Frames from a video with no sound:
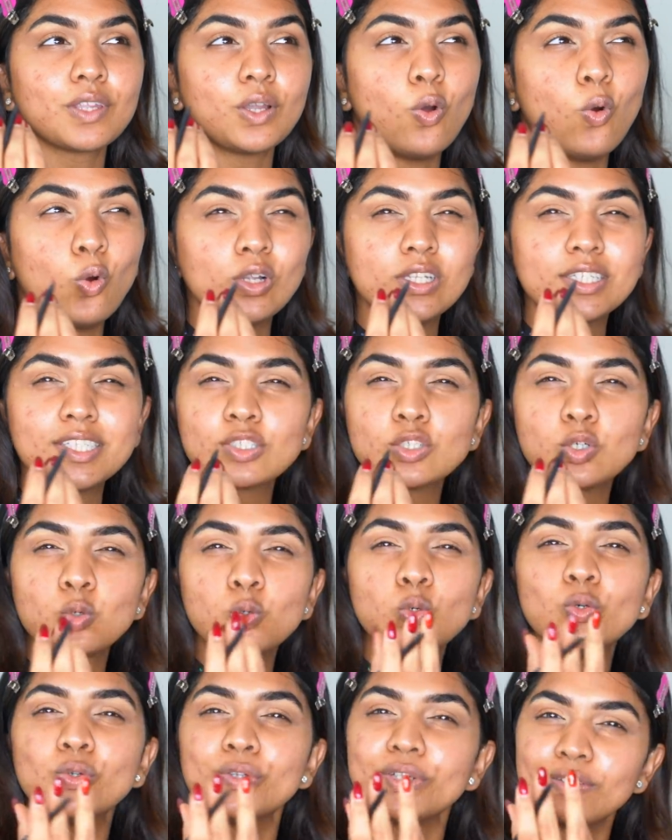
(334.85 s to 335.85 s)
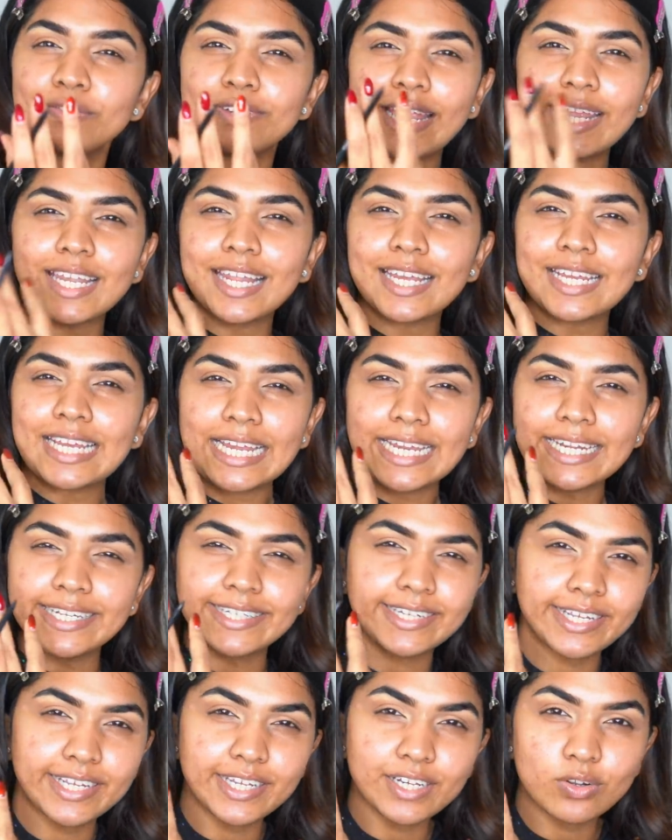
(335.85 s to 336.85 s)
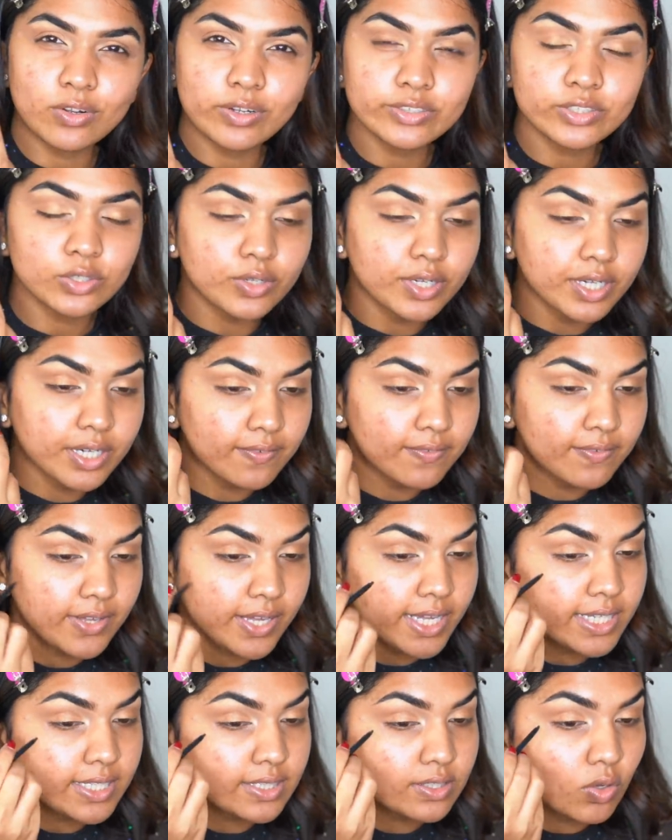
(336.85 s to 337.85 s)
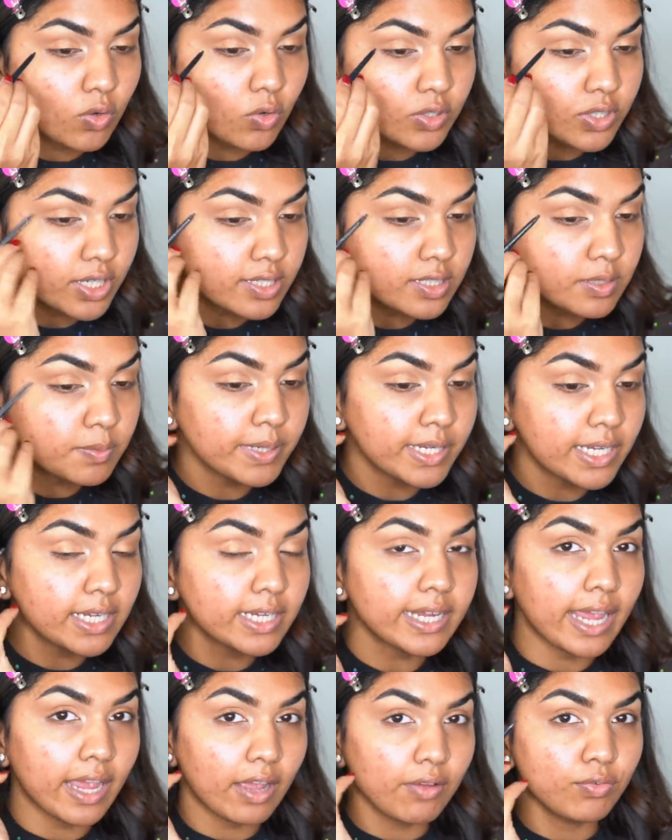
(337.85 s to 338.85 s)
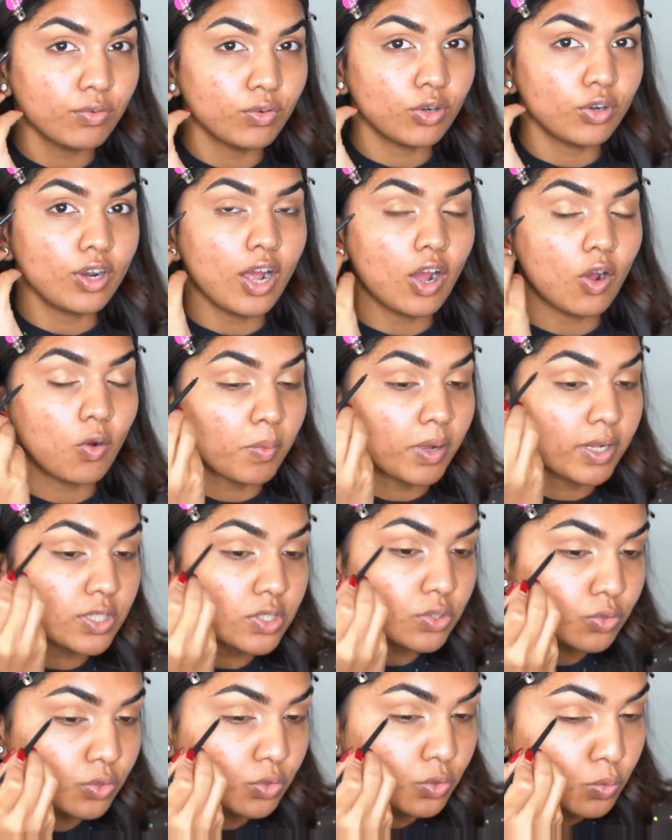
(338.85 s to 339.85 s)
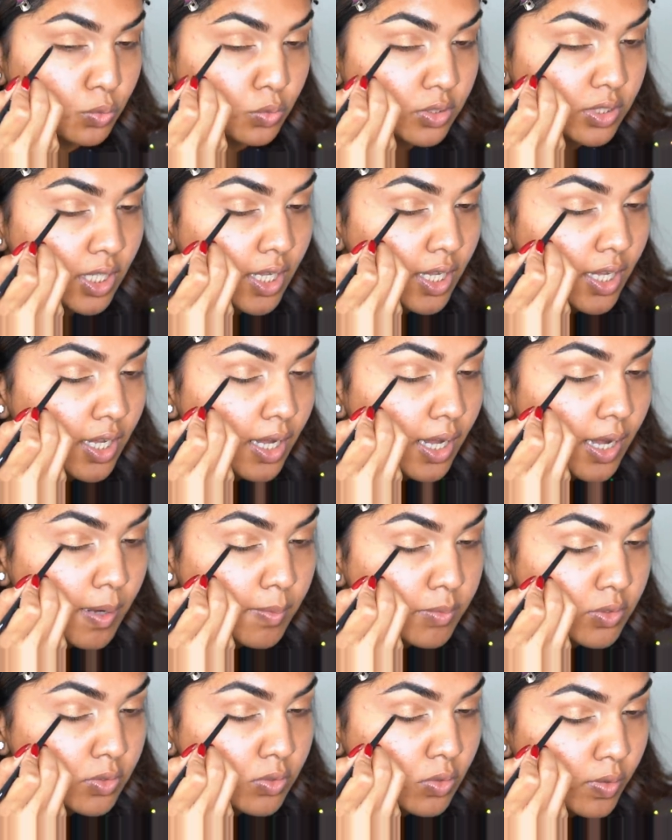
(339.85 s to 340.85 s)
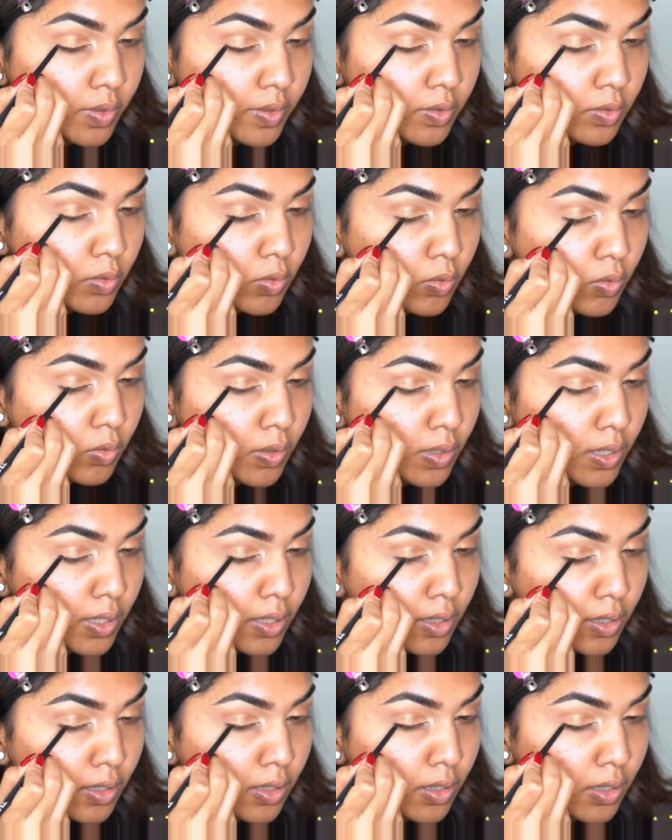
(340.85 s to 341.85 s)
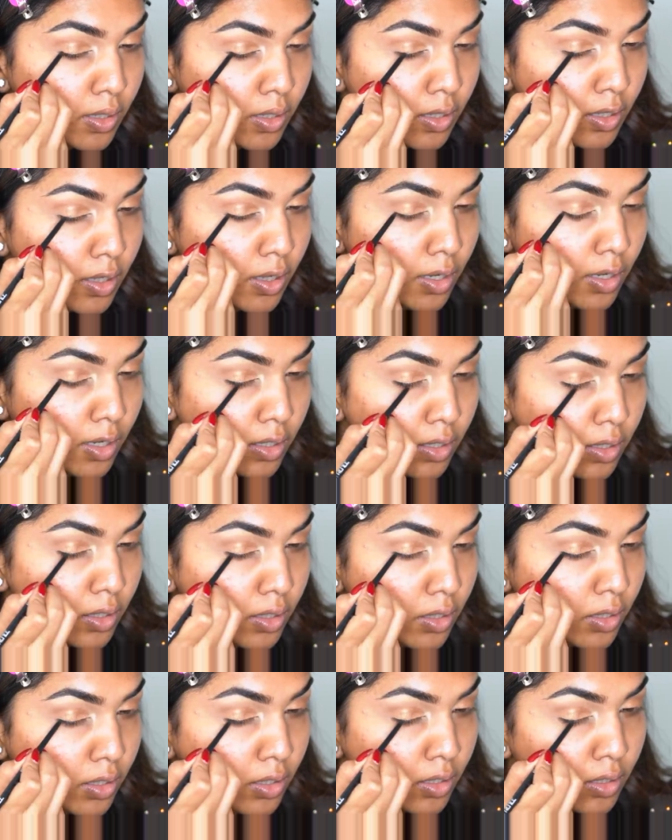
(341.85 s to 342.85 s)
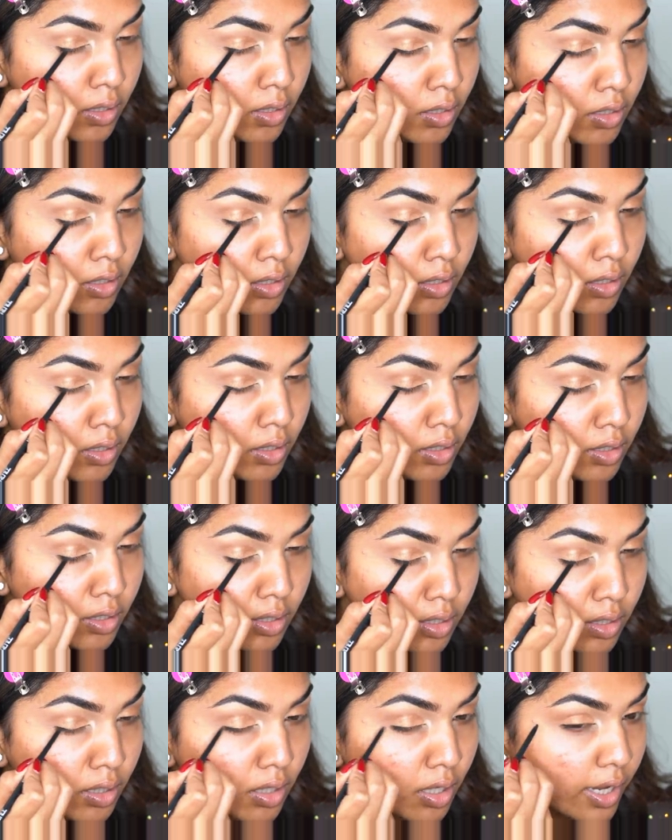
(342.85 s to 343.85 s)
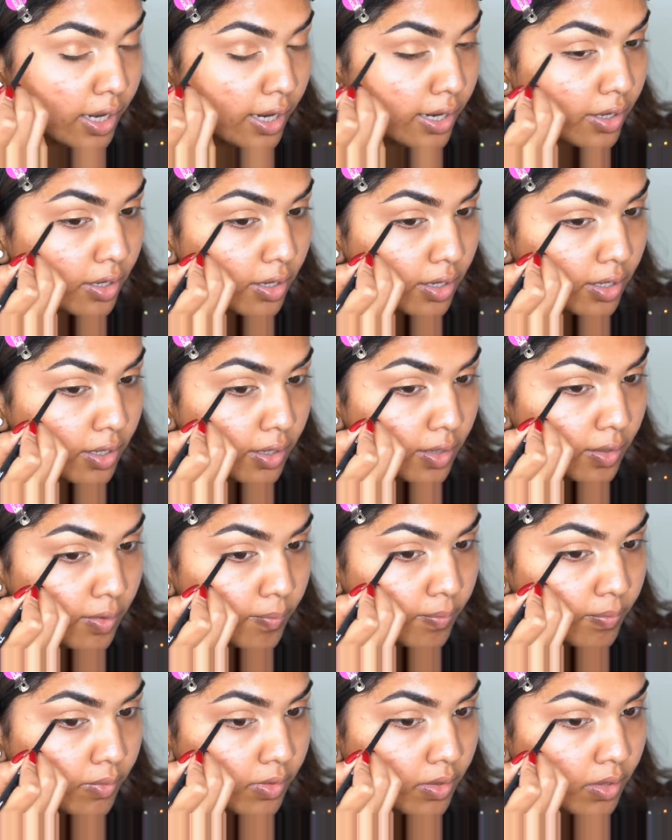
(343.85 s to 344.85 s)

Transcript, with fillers: old school very like indian also in a way so just be careful on how much you use i'm just going to go ahead and add it in the ending